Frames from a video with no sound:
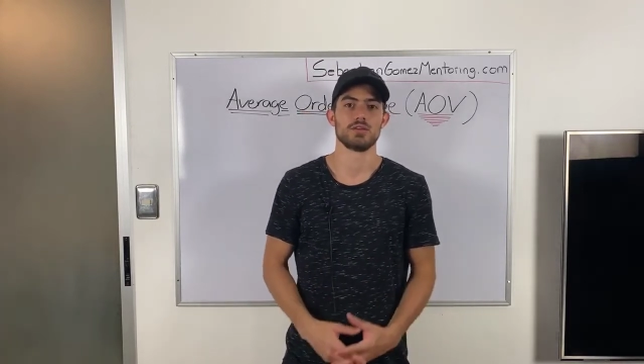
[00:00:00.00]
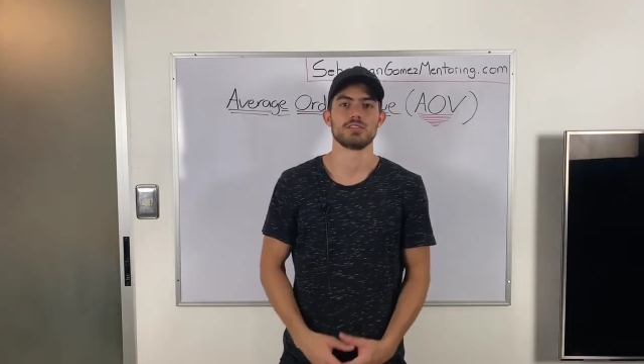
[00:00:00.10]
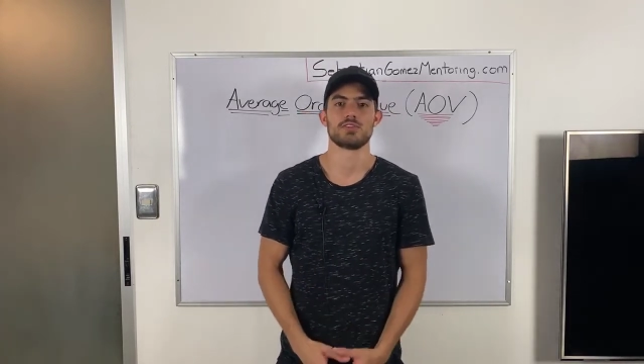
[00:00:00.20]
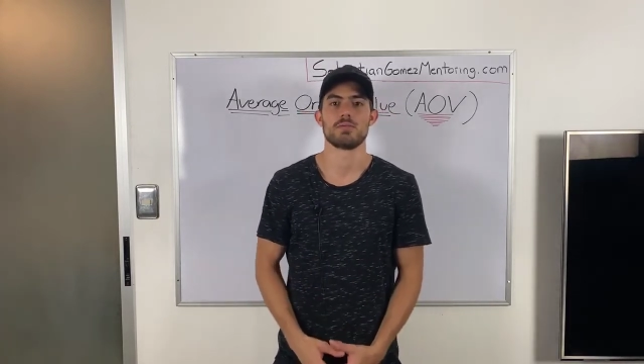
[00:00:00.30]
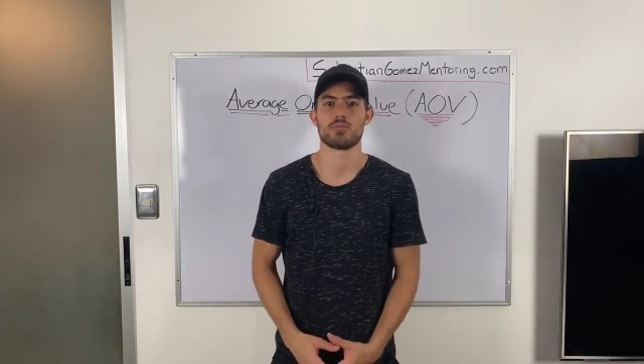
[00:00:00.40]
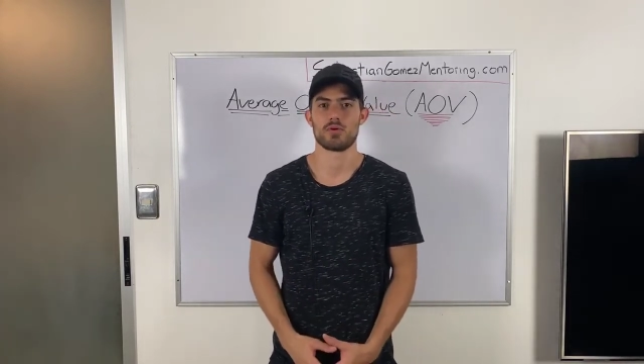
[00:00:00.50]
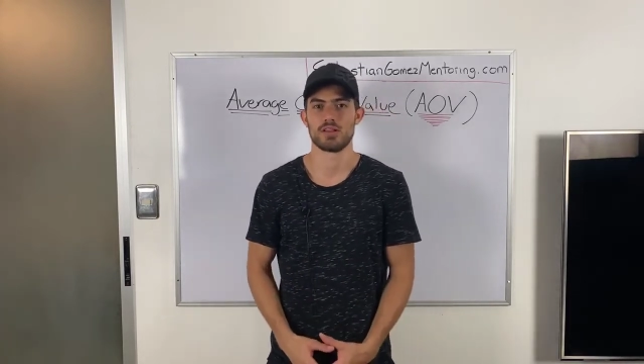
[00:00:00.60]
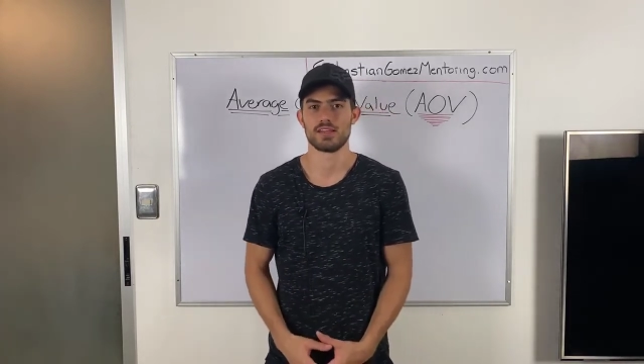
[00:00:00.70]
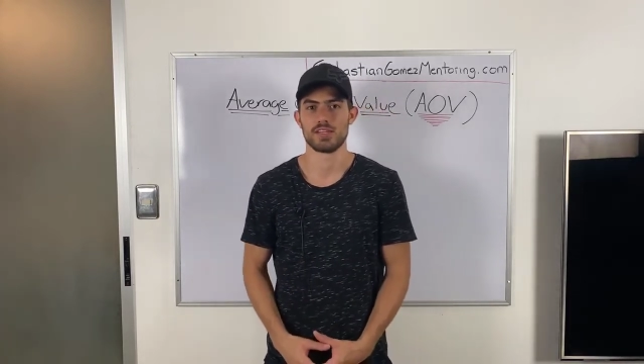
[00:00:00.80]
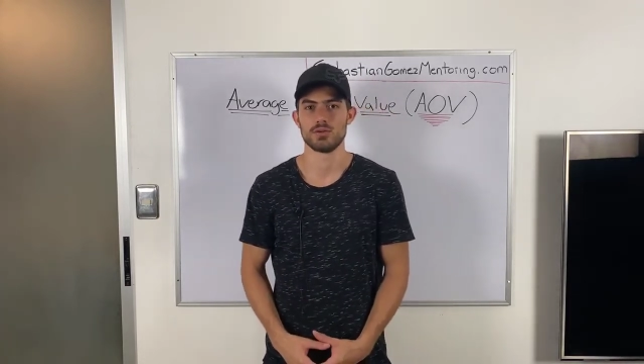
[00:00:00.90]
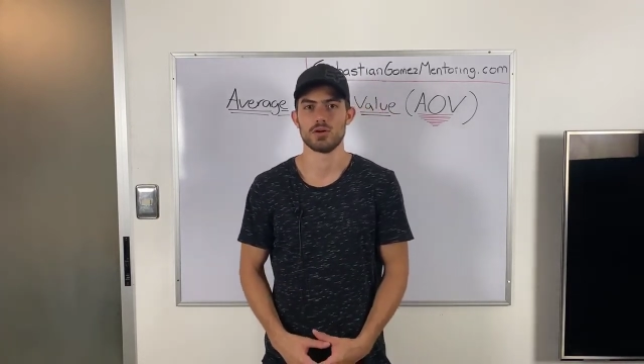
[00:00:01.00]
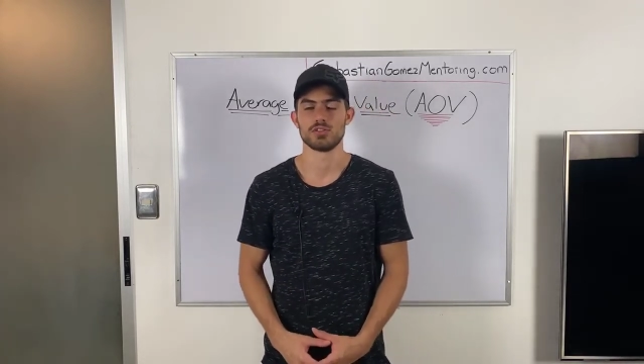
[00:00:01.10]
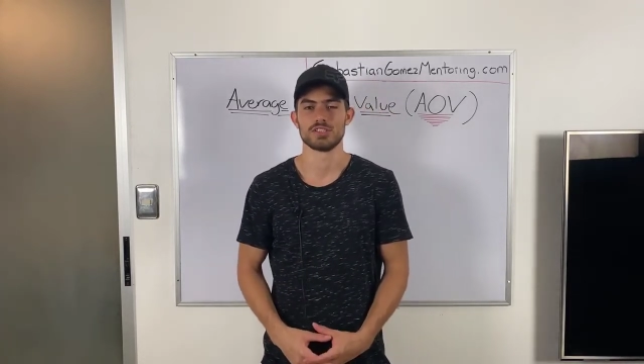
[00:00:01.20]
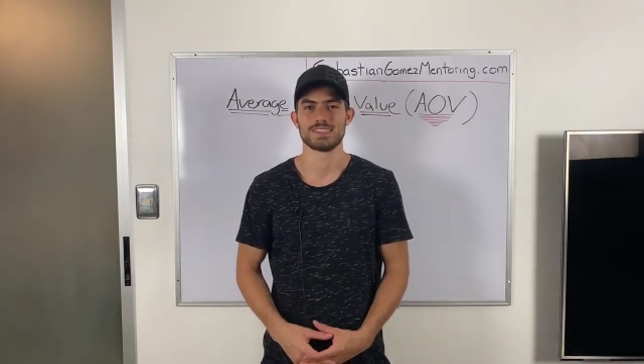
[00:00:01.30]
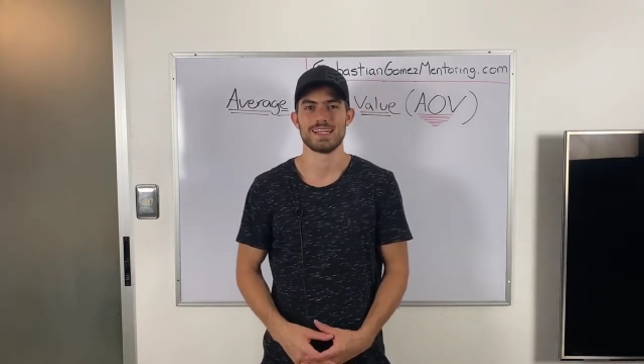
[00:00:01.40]
It's very important that you
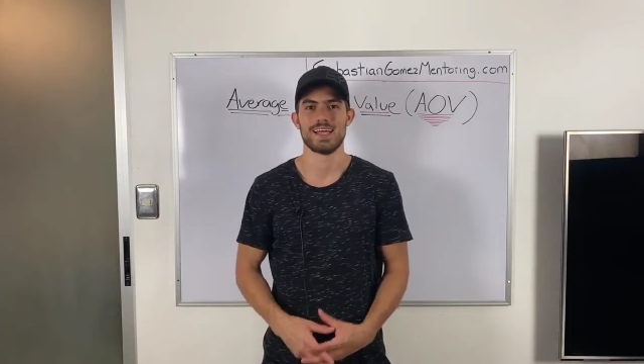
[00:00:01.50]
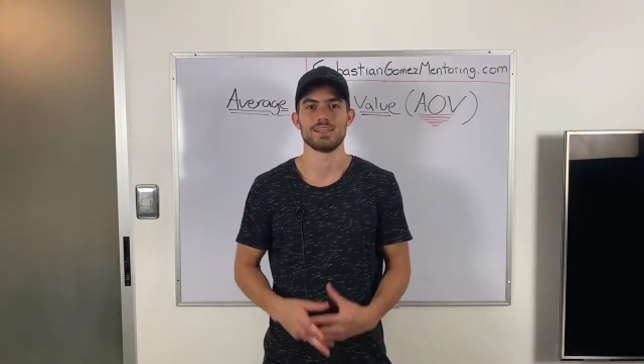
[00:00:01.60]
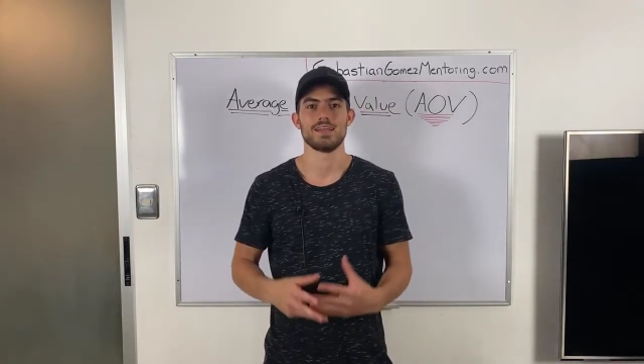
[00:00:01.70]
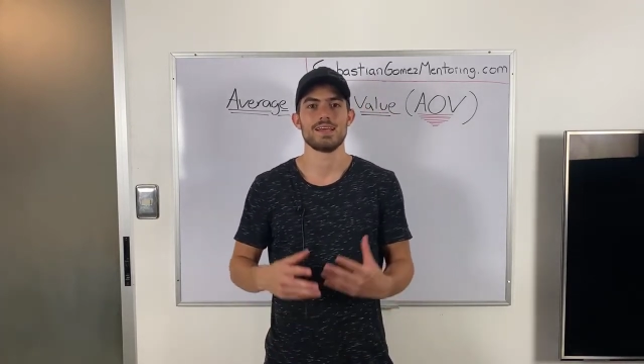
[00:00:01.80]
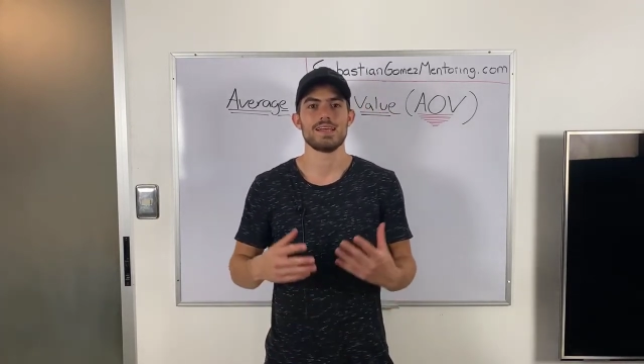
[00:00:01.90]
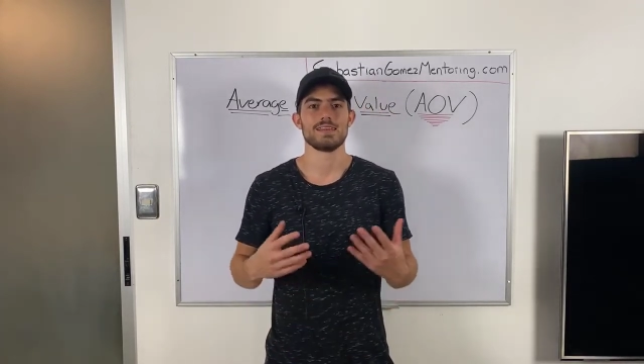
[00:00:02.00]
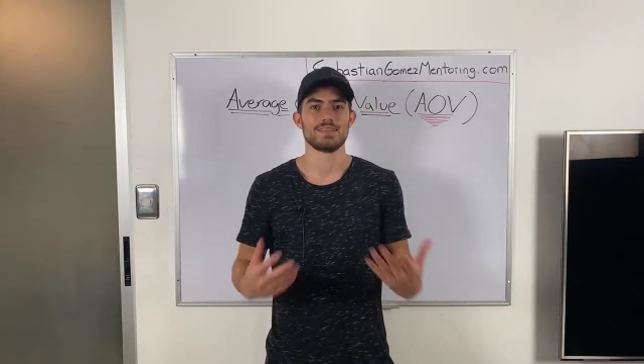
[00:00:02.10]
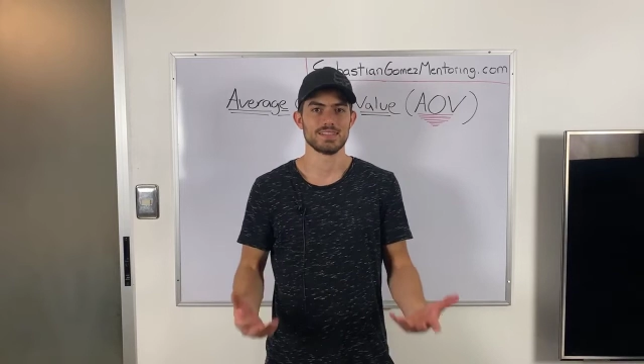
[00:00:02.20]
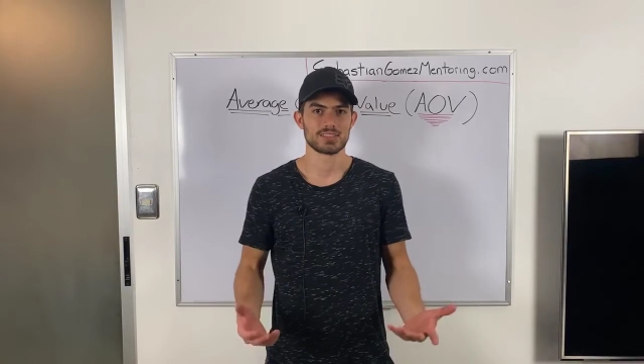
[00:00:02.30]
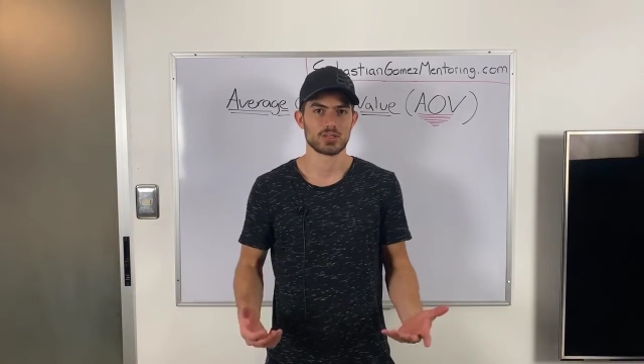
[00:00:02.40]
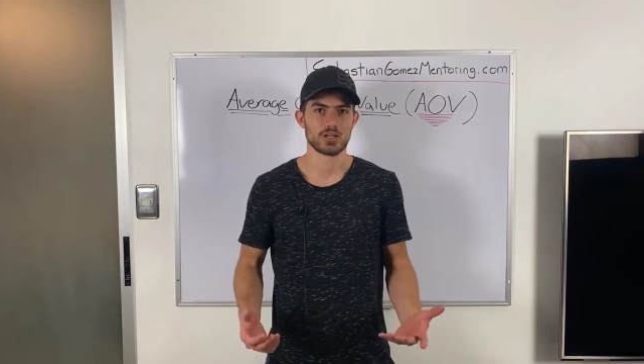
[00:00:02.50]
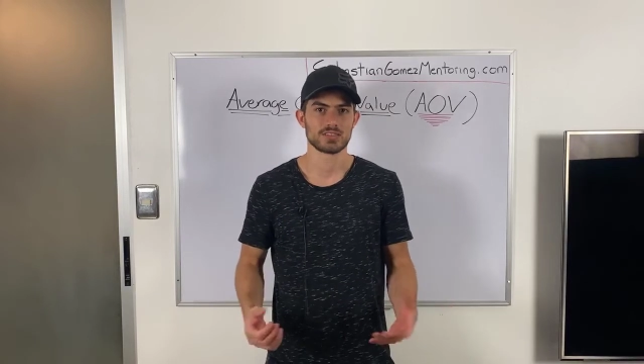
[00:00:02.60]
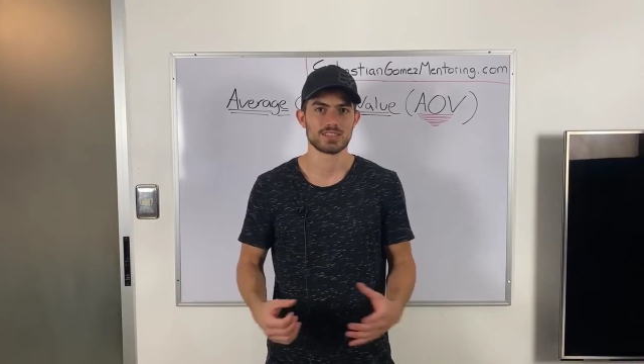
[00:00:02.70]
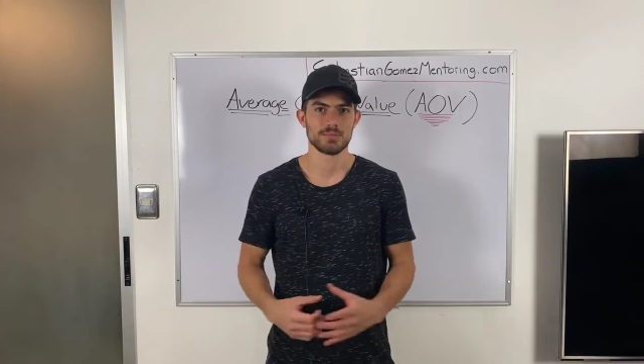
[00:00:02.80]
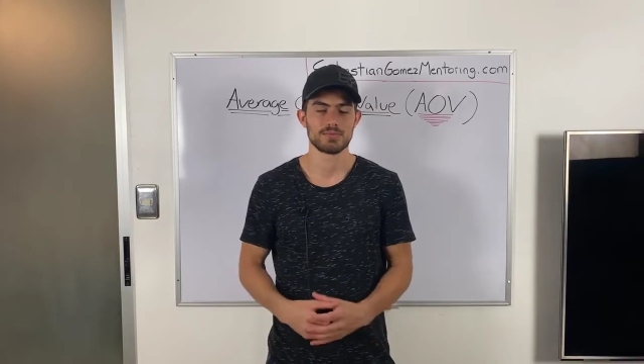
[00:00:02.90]
understand this
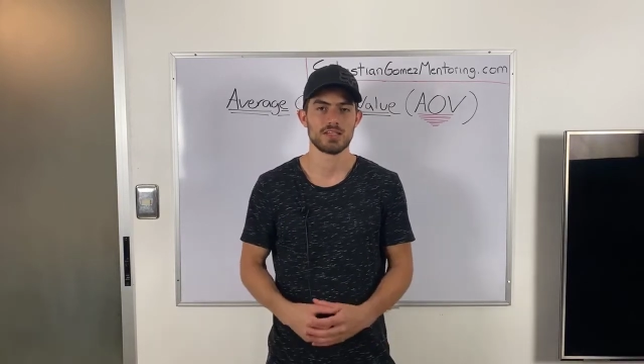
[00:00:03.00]
concept.